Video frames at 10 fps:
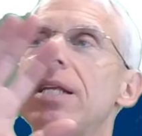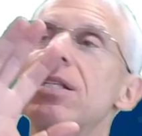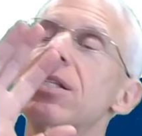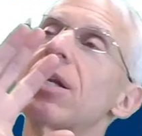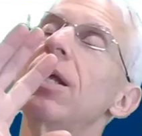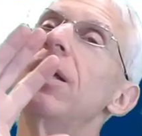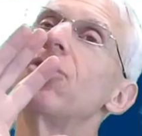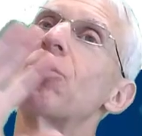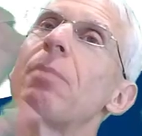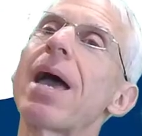and this is a
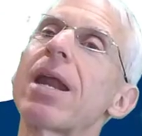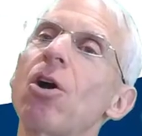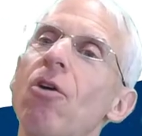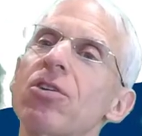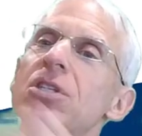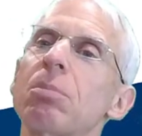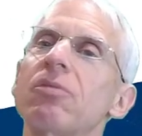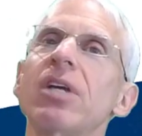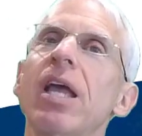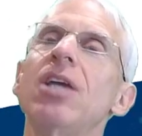dramatic
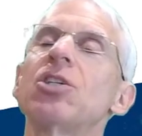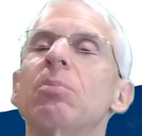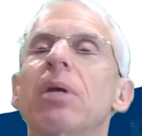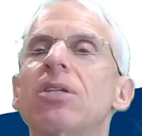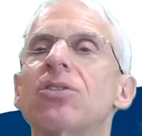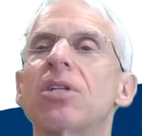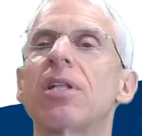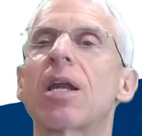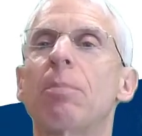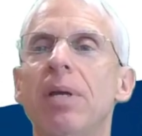oversimplification because there's
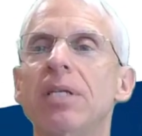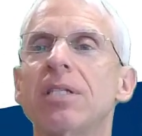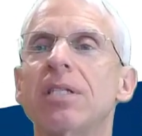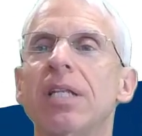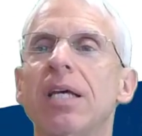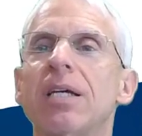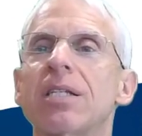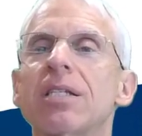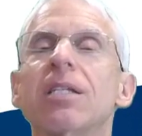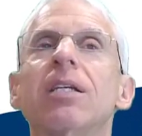a lot of pieces to
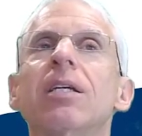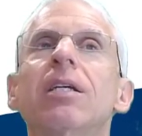this,